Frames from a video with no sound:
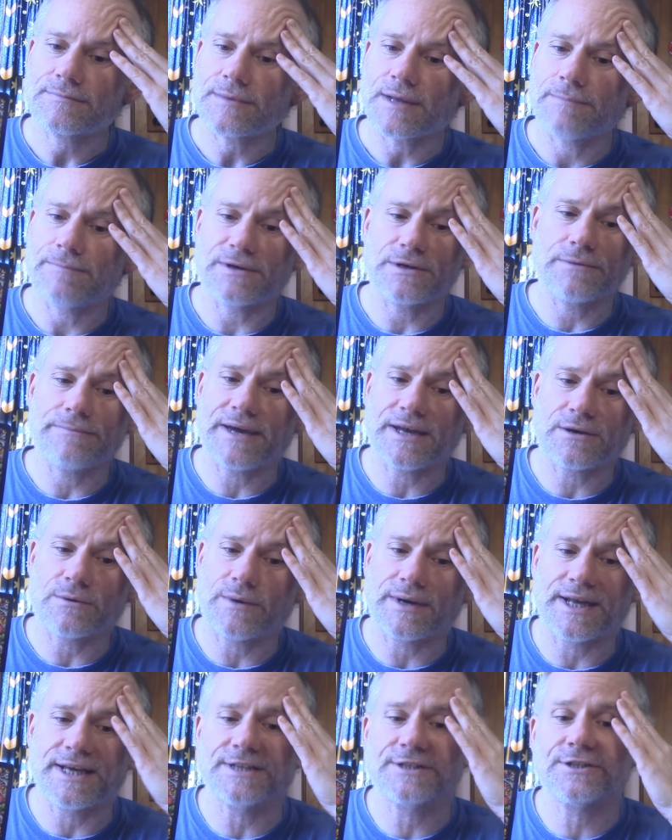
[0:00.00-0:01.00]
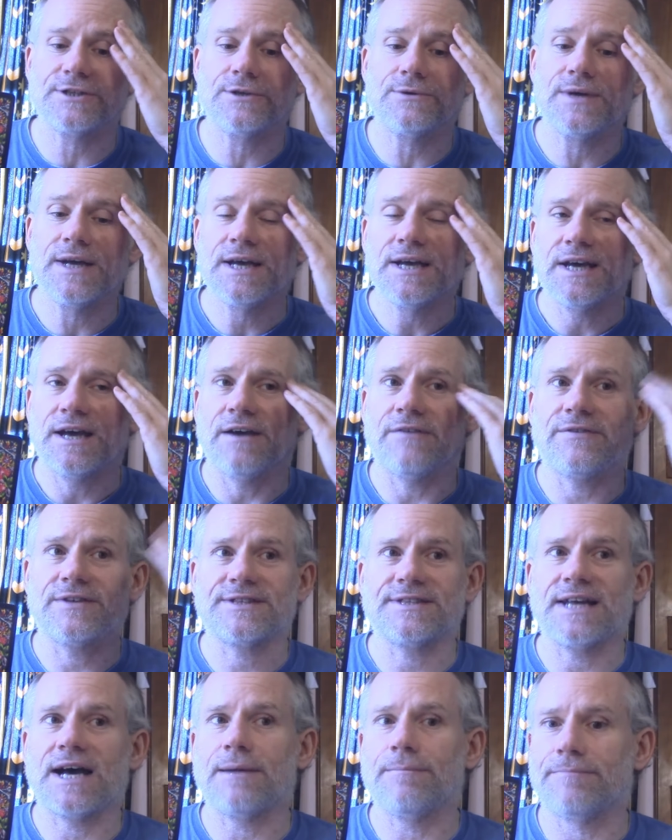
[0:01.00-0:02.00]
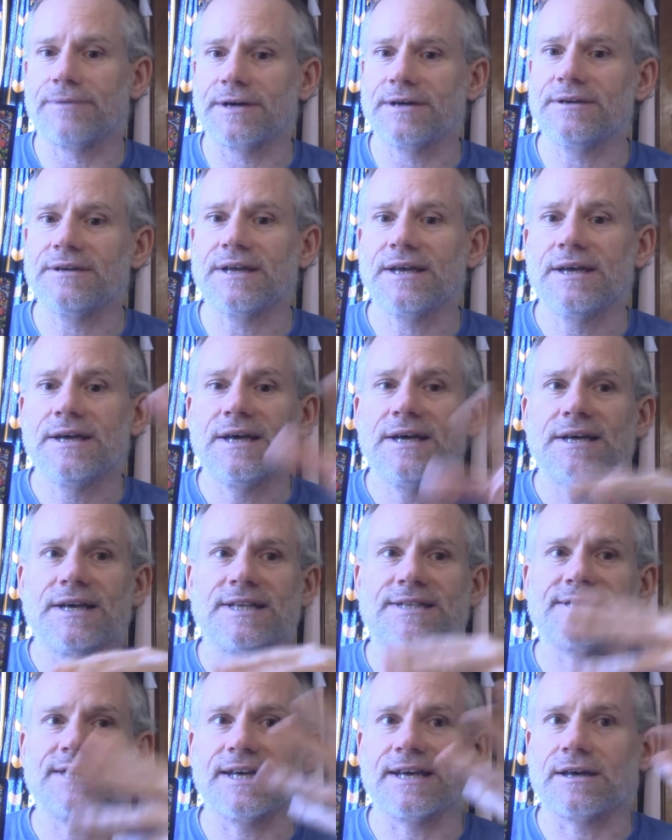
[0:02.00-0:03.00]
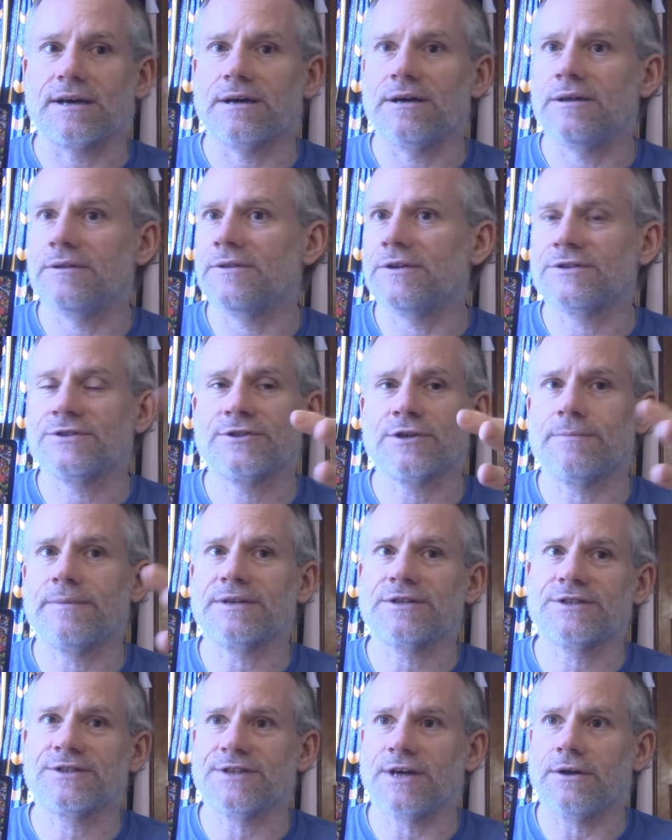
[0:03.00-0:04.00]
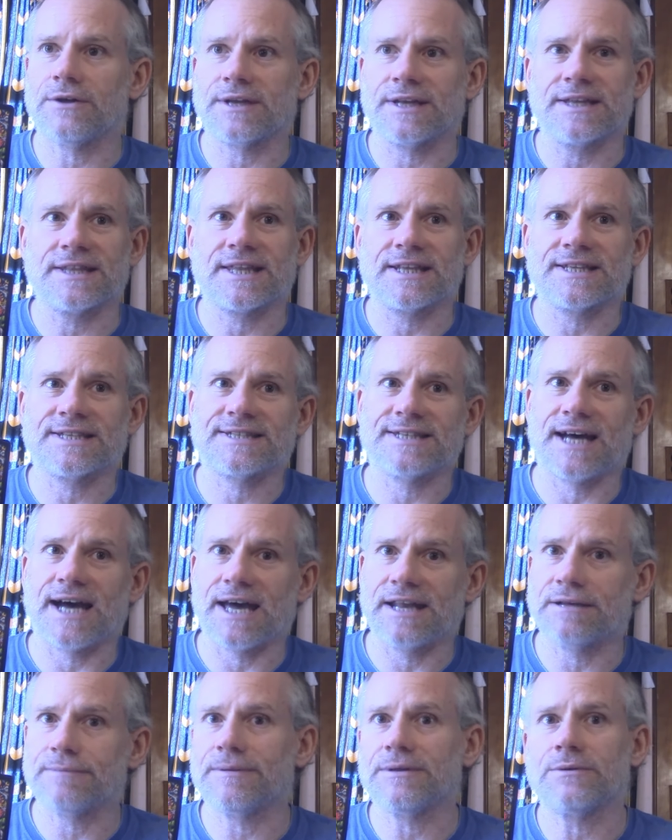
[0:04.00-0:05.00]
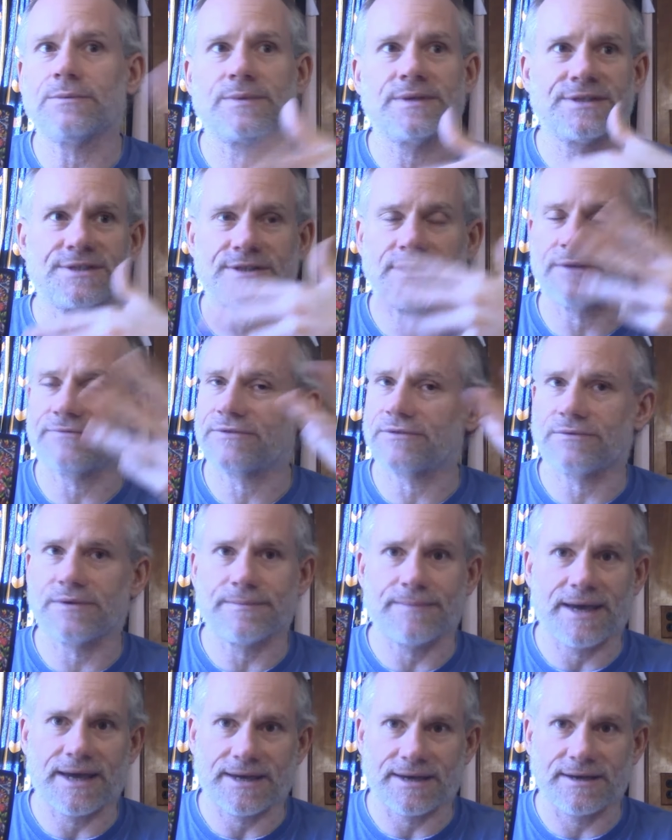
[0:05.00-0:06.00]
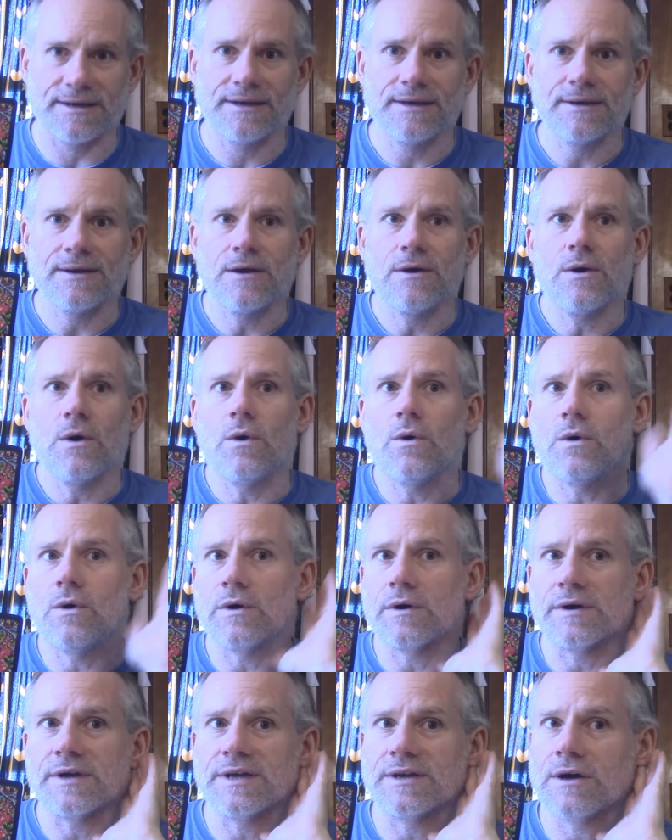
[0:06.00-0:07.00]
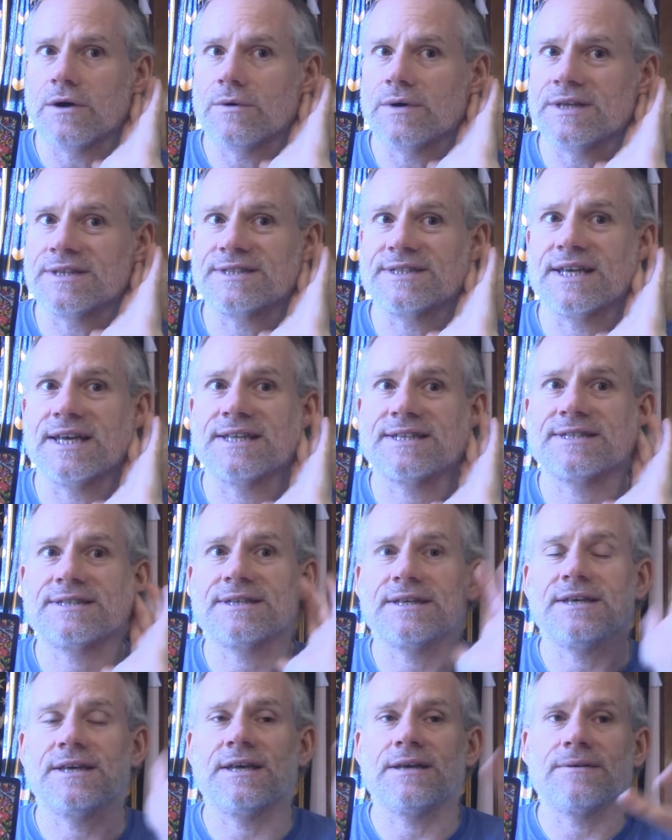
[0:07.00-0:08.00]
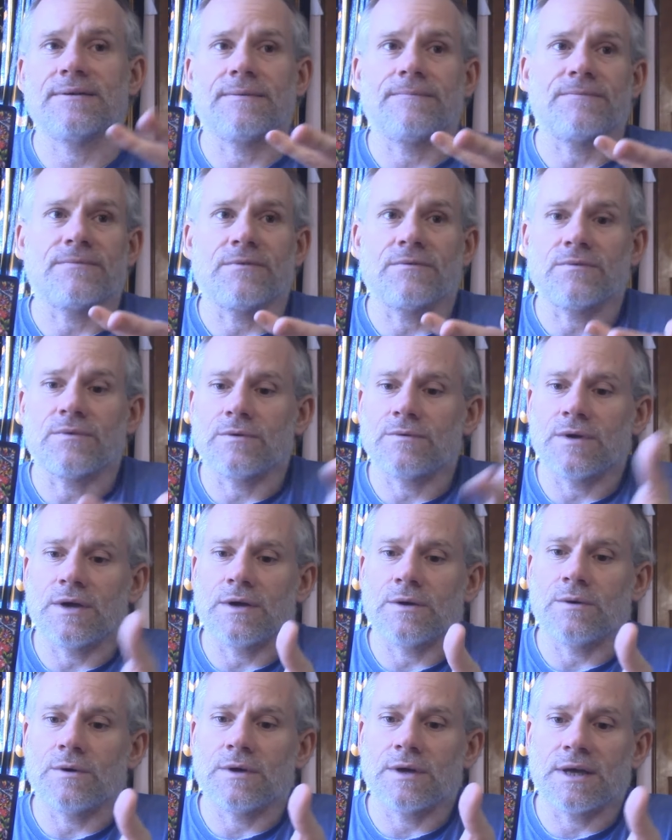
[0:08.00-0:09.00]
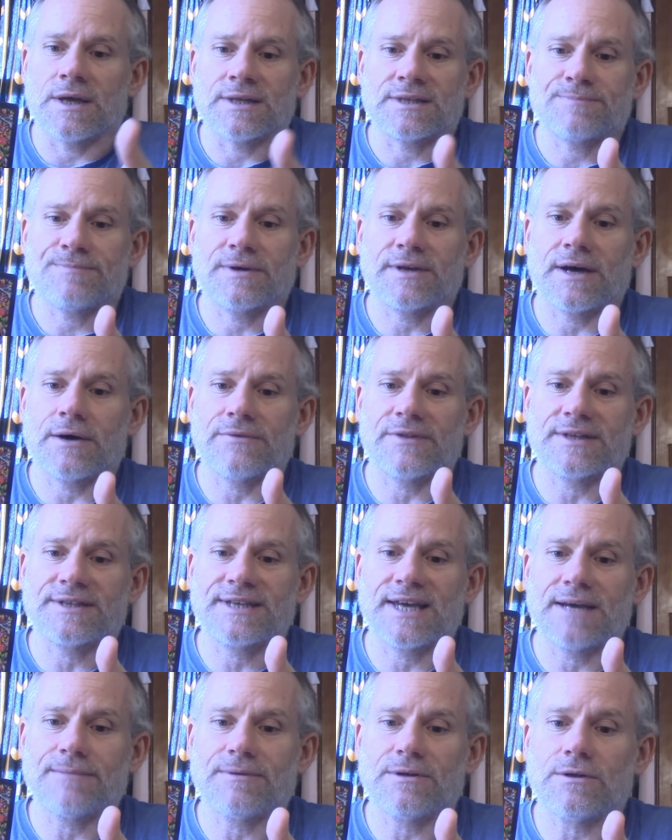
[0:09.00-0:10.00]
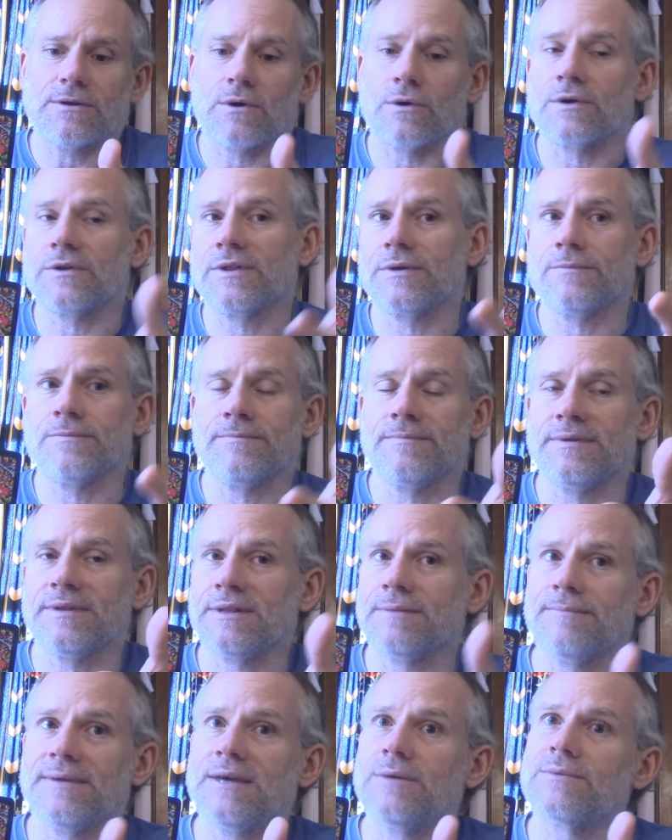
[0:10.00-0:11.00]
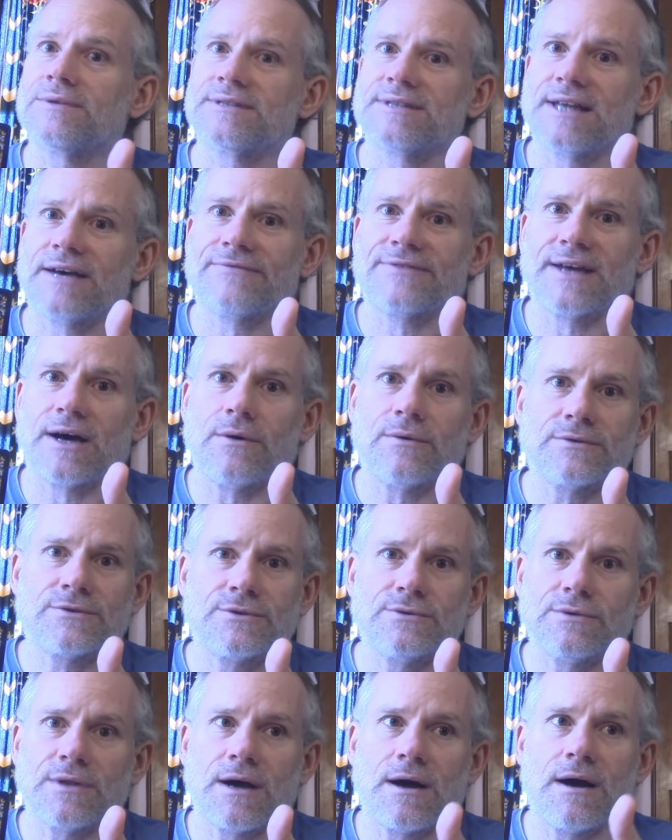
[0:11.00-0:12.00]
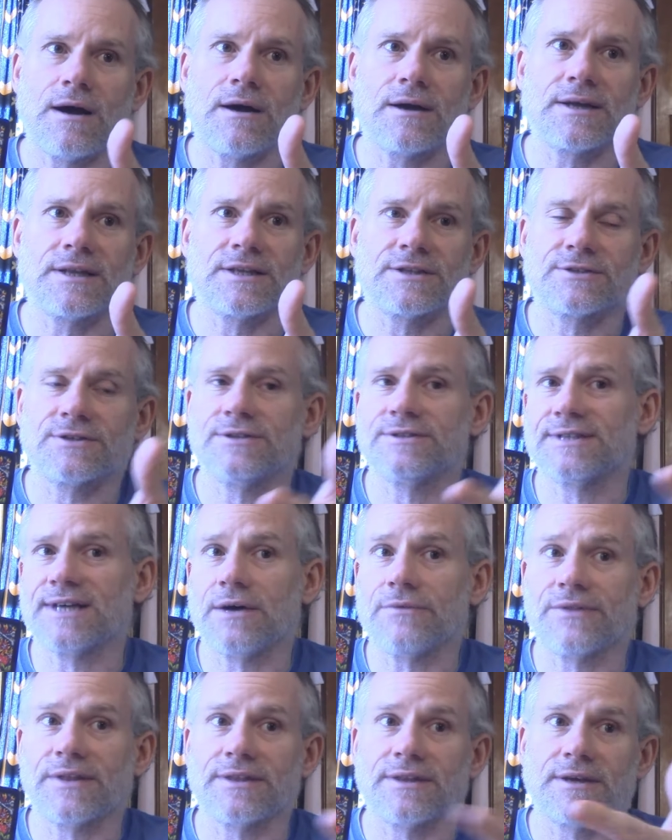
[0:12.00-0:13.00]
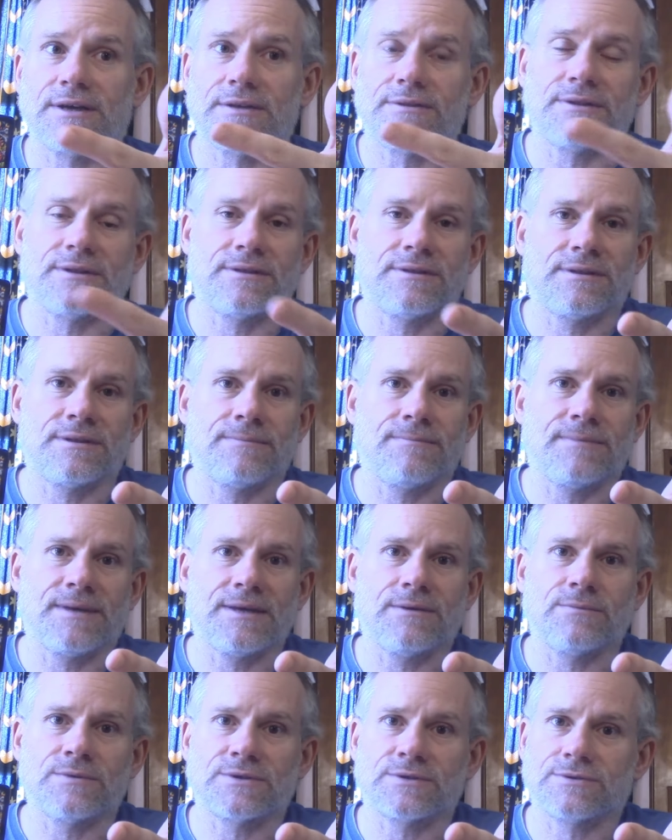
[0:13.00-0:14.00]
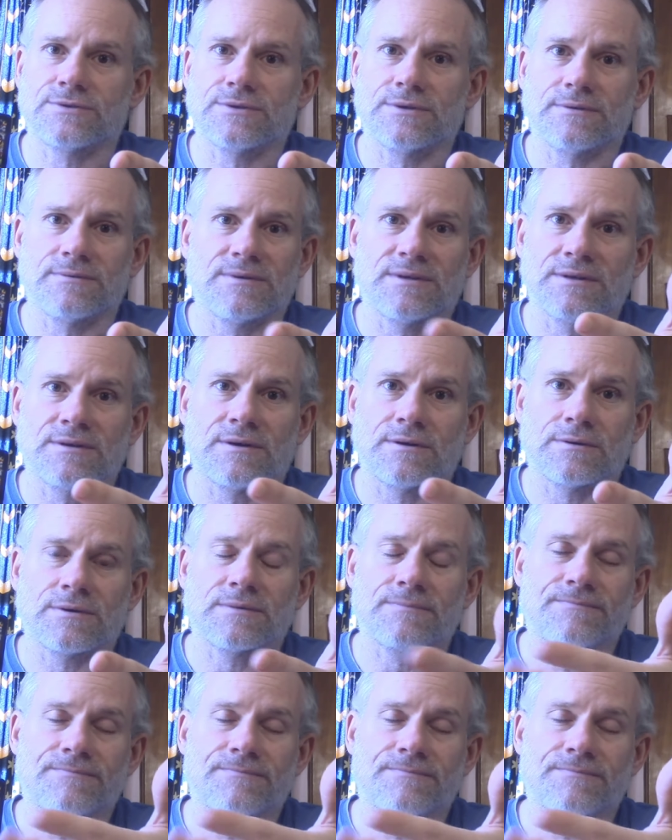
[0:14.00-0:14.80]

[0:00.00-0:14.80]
But no matter what I do, if it's not burnt, it's like there's so much salt in it that it's not edible, and we still have to remake it. Or you know, it's it's it, it's put out on the table or the the meat was left out too long and it turns out that the the meat was you know